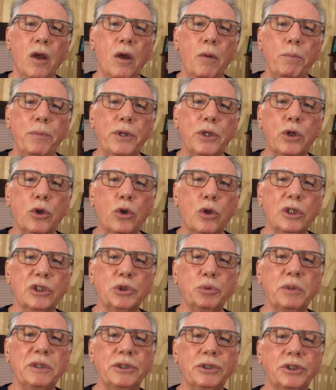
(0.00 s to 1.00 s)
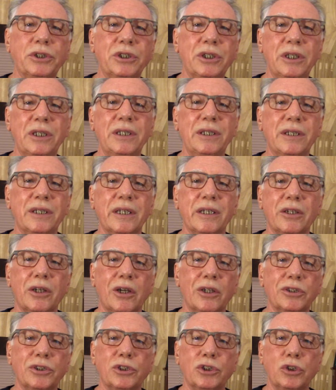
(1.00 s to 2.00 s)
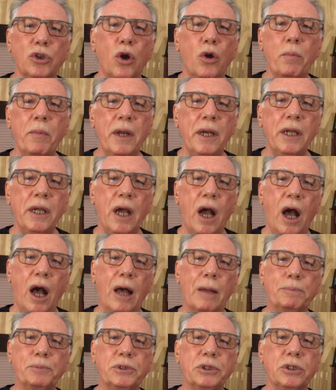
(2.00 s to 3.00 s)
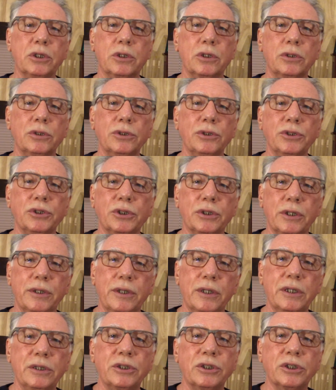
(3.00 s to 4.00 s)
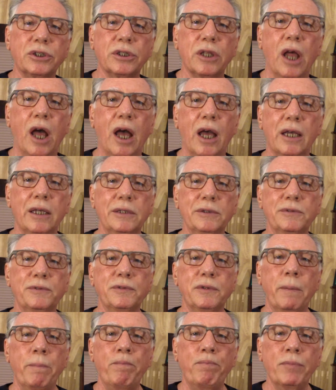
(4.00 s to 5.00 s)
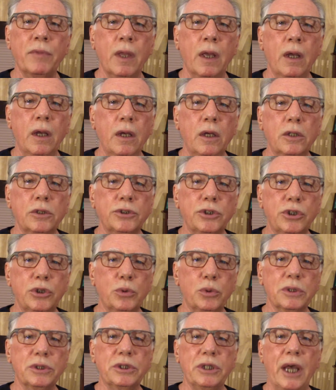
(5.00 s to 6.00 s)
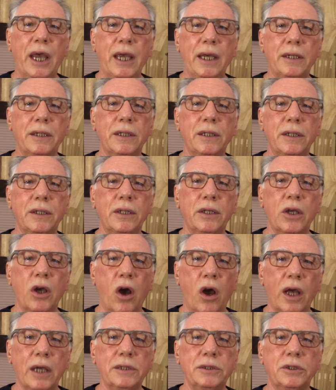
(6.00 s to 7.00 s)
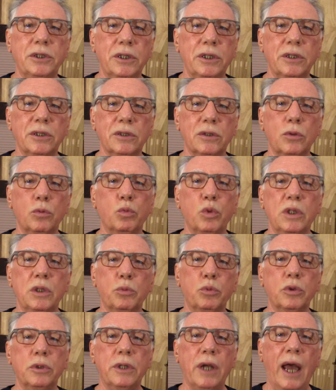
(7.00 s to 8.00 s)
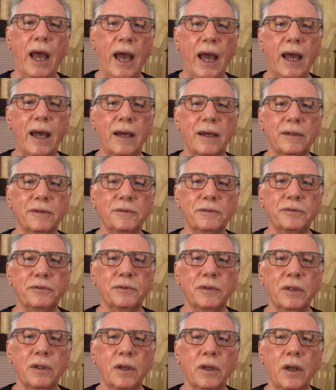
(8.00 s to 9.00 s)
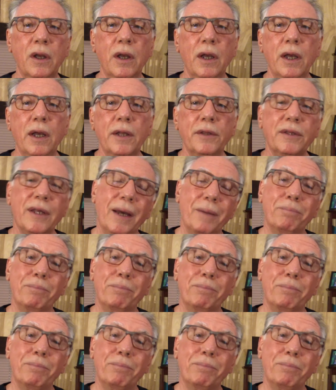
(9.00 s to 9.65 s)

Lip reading: because we see there are so many obstacles in this life to attaining the ideal we would have, that